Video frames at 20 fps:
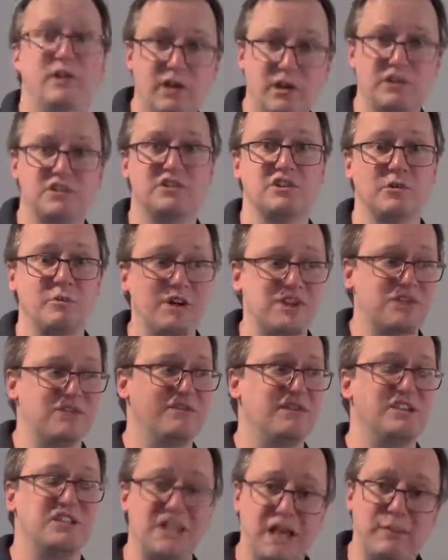so much of
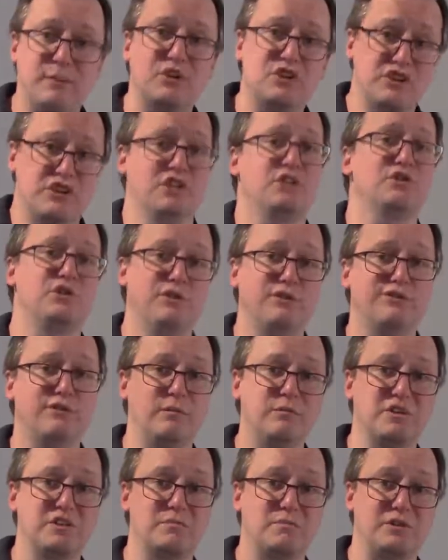the damaged tissue from
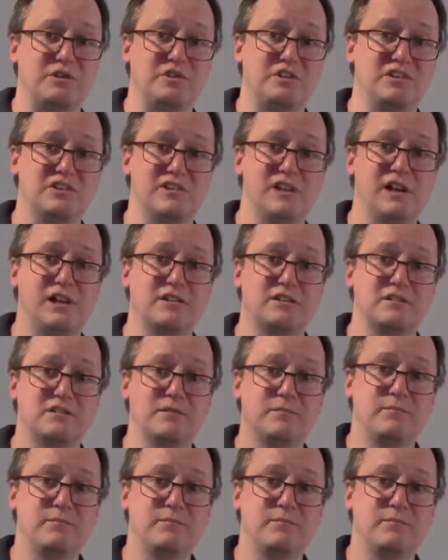this person's lungs.